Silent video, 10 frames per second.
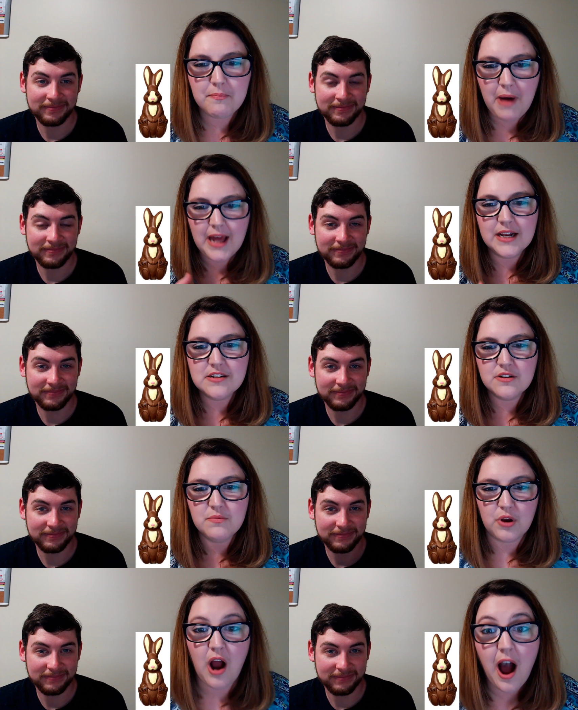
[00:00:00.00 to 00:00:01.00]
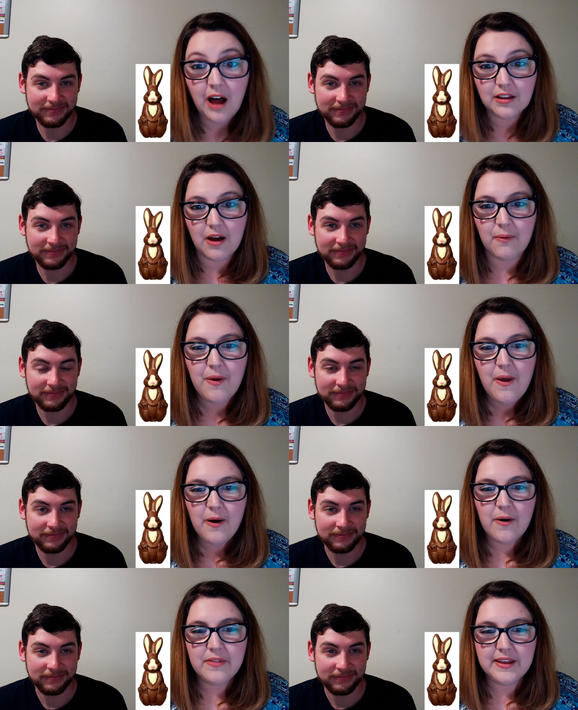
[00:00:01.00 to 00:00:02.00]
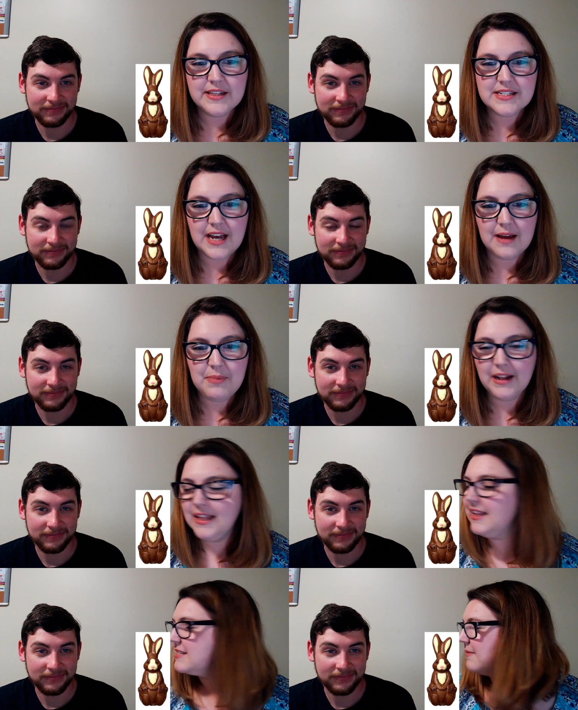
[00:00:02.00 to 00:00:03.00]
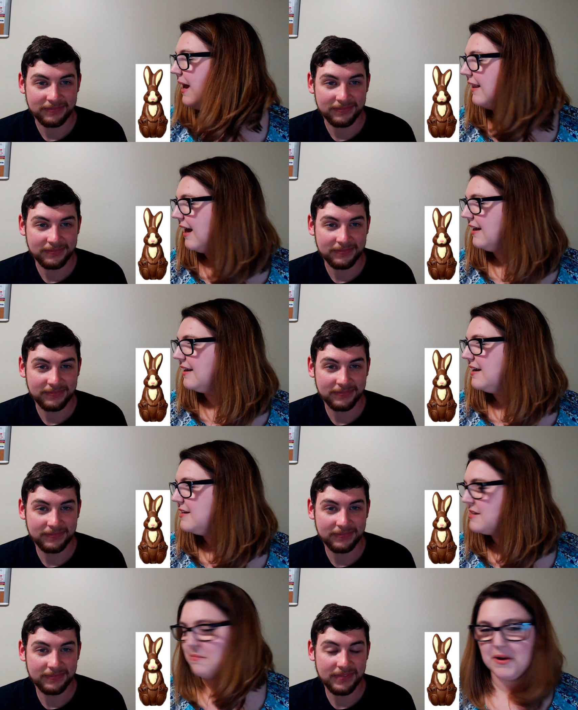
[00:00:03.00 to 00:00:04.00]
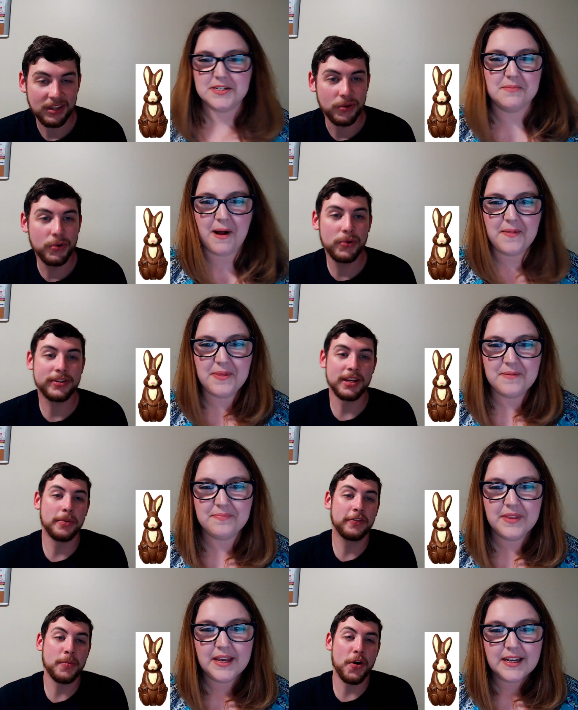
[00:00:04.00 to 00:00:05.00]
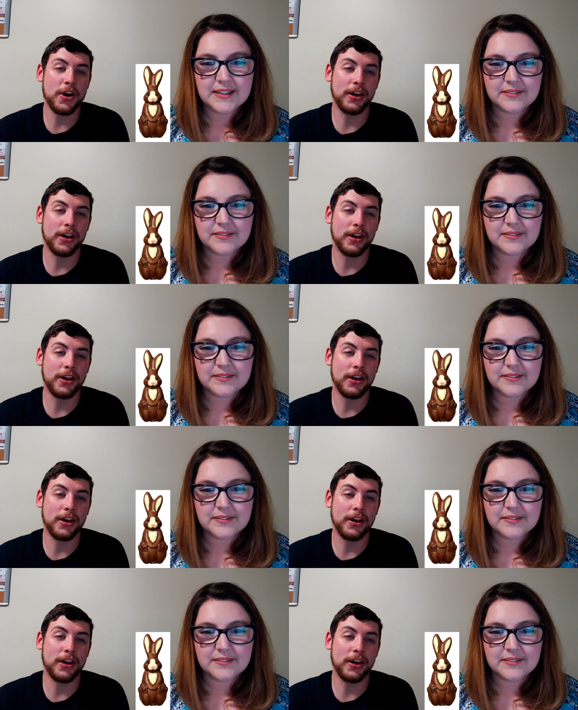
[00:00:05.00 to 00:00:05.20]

Speaker 1: bite into them, they're hollow on the inside. But I think that's what I like so much about. Ooh, them. some
Speaker 2: of them aren't